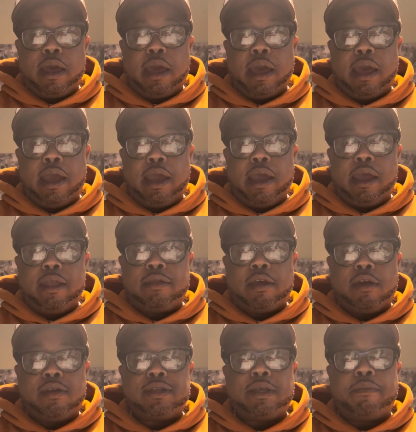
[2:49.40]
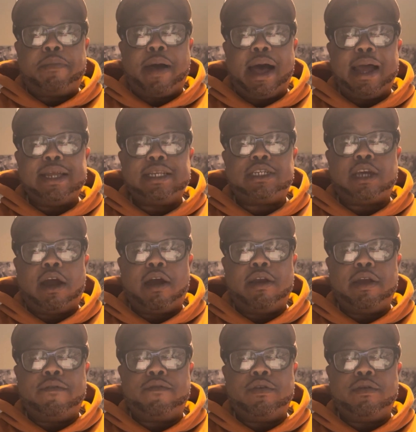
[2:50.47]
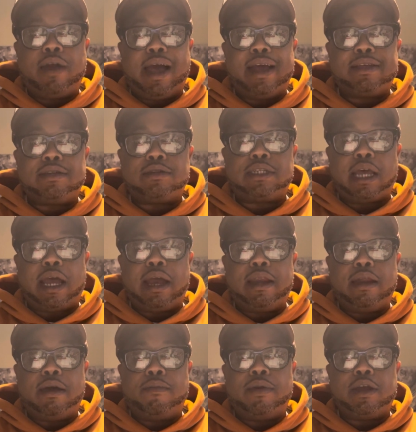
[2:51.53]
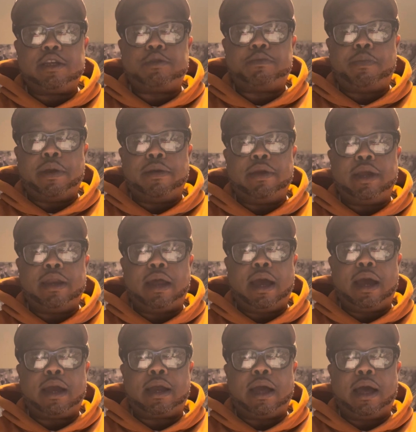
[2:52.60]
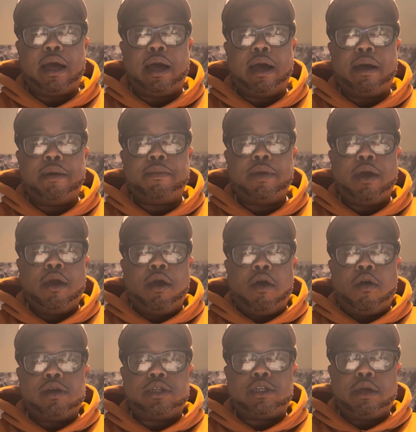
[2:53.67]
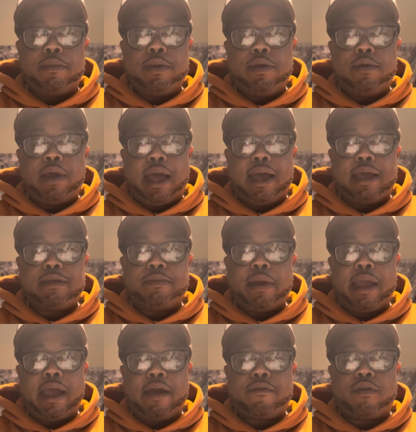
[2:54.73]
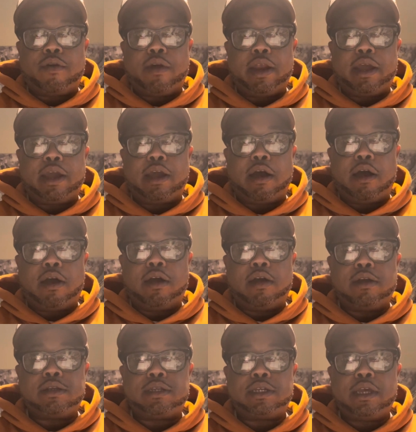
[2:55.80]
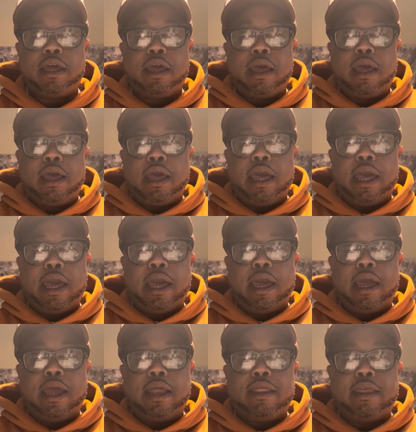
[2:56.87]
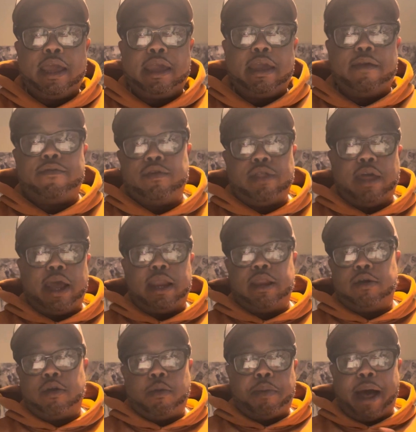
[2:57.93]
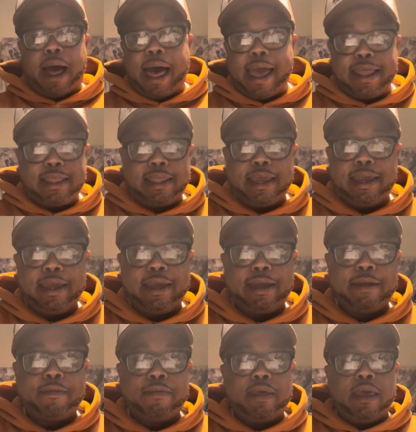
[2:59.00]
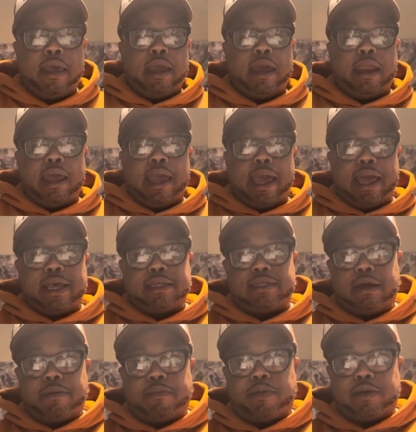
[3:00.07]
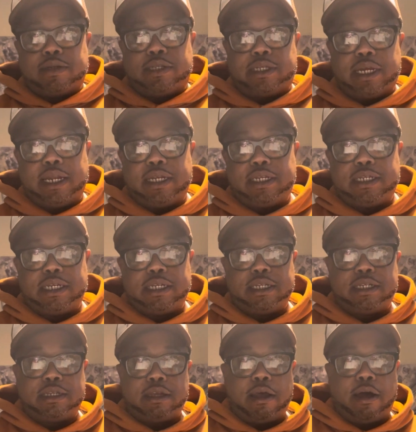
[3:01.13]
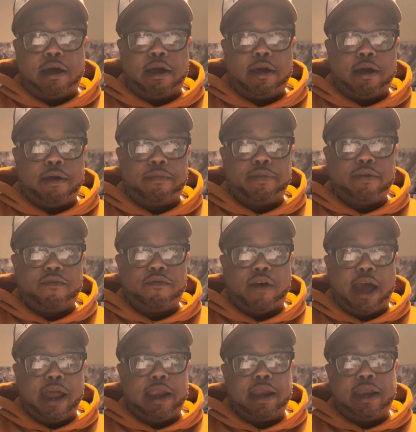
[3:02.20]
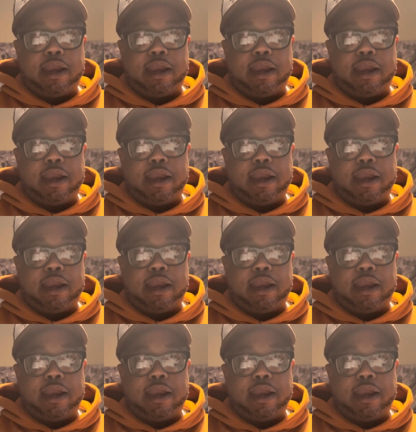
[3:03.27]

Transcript: And there's a pie chart if you guys are signed up with Experian.com, or some of you guys may have credit cards, and they give you that little pie thing, and it has the percentages divided,